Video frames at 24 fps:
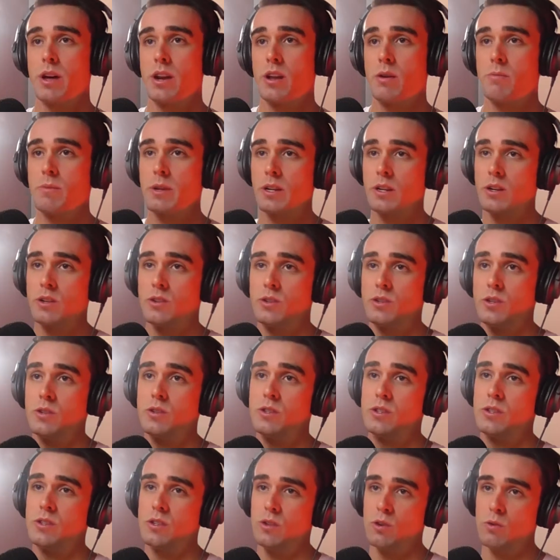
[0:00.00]
better because
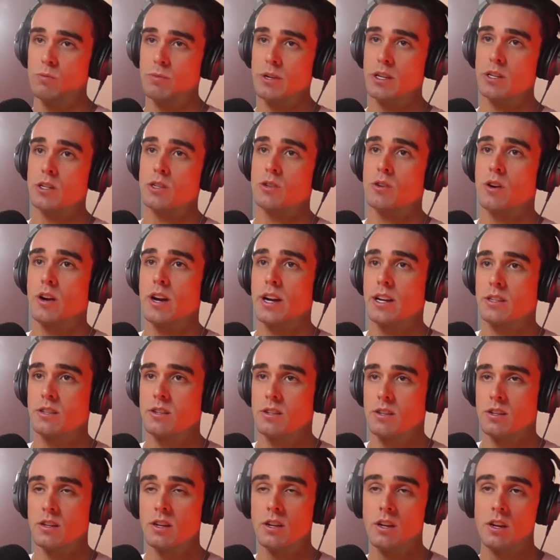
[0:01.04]
you'd still been trying
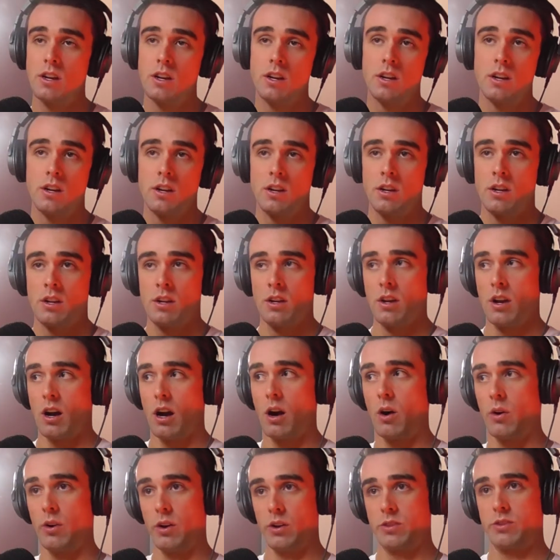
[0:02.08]
to
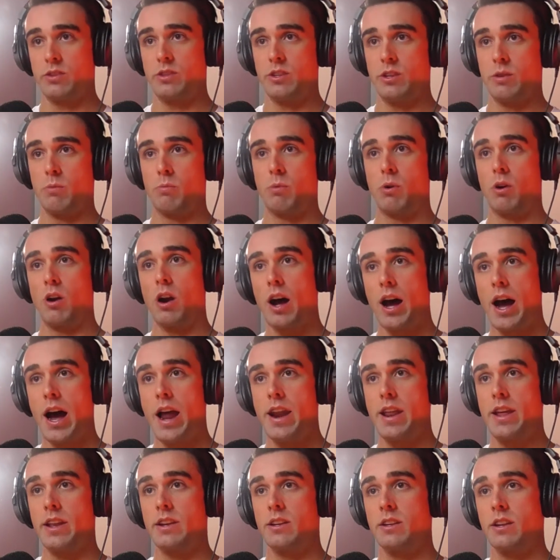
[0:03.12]
hold on to your
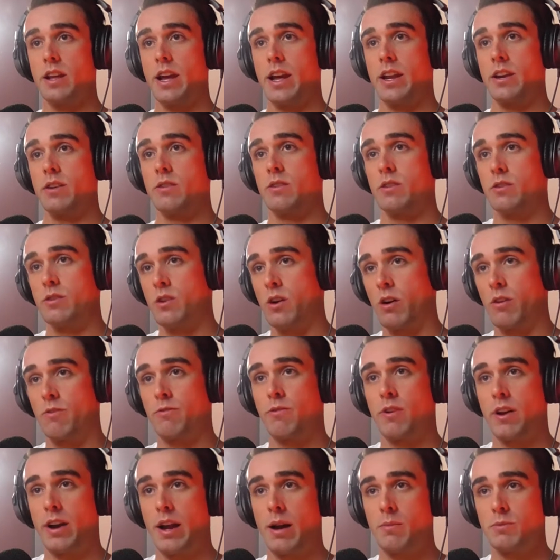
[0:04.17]
pride and not
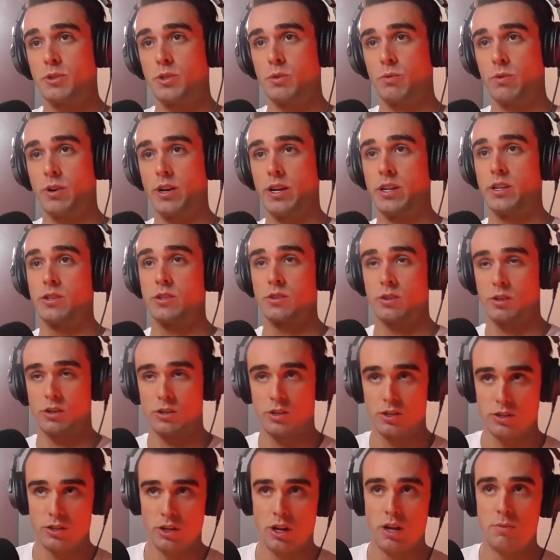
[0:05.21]
front up to it and sort of
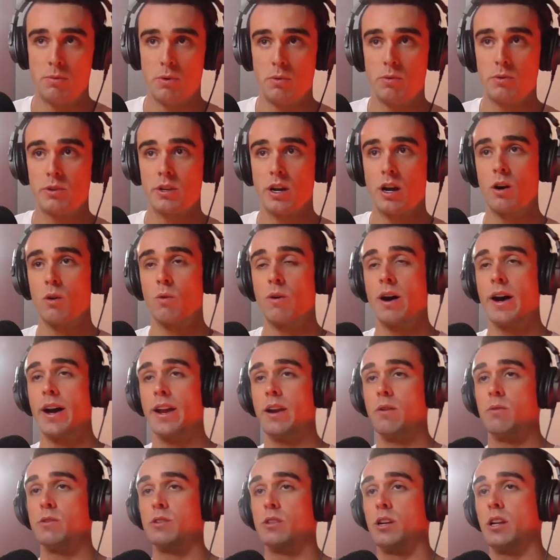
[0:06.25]
just hope it would go away.
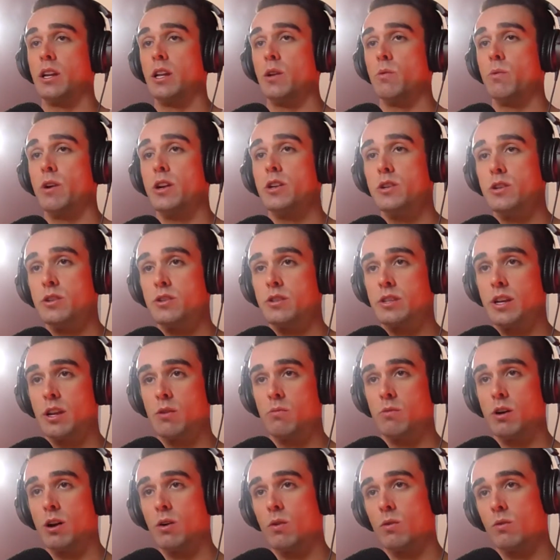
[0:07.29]
And it was only when you
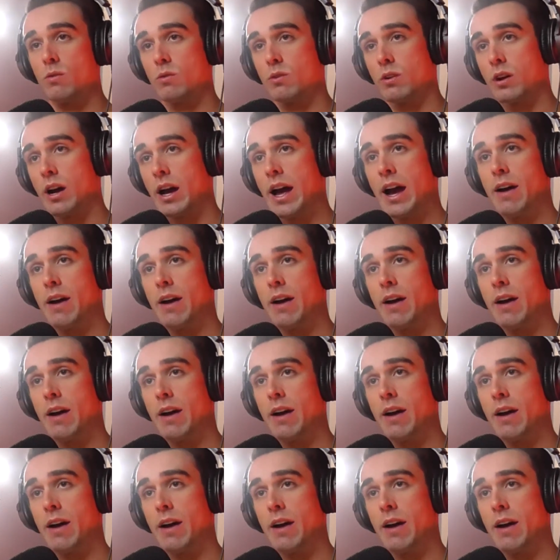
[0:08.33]
said, well, I